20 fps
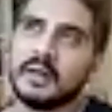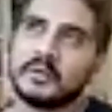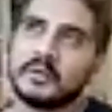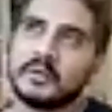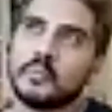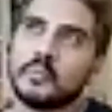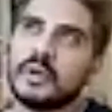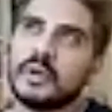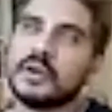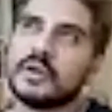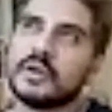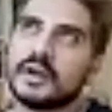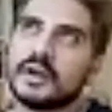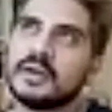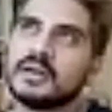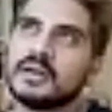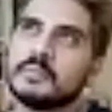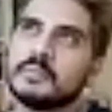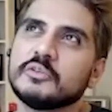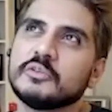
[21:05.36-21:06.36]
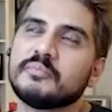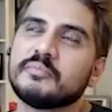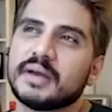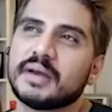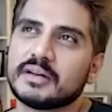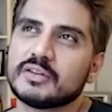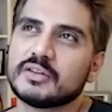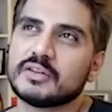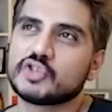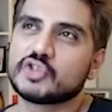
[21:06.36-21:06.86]
Well, not in terms of
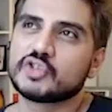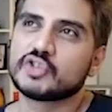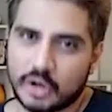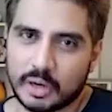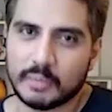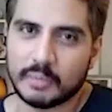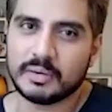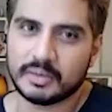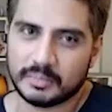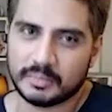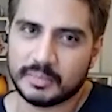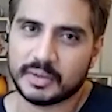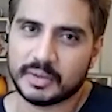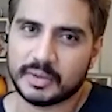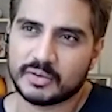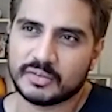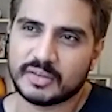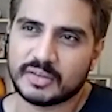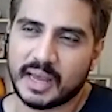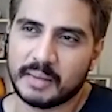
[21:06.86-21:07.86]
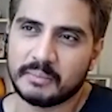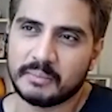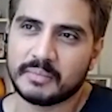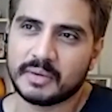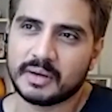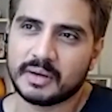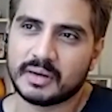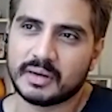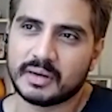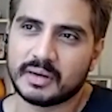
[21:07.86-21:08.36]
better job, because
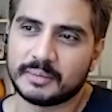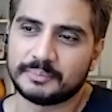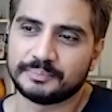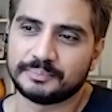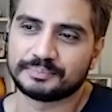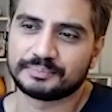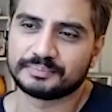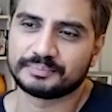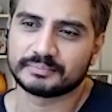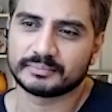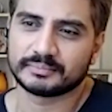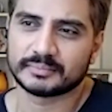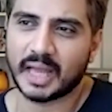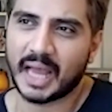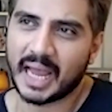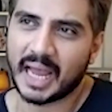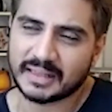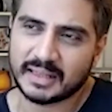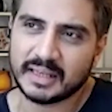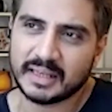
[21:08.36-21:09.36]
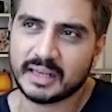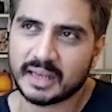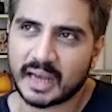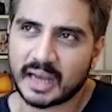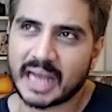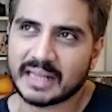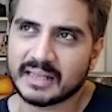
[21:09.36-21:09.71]
I think